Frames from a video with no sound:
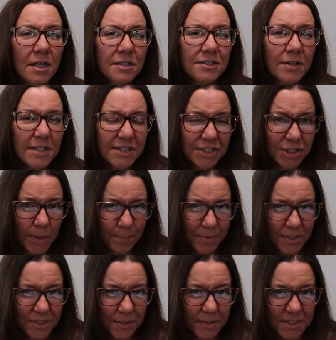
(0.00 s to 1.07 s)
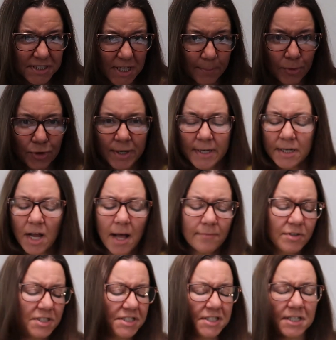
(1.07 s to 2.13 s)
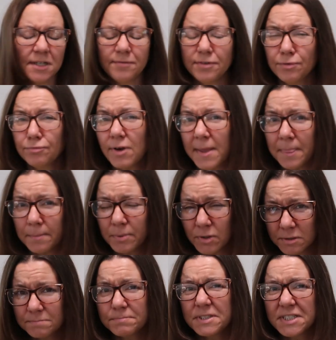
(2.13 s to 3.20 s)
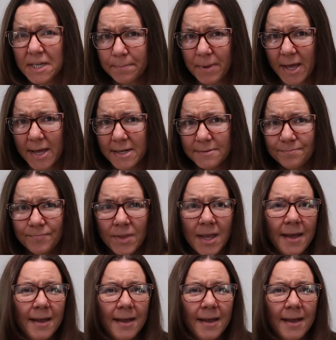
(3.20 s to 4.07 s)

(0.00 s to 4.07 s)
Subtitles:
So let's jump into the summary, and obviously if you've read the book, skip ahead.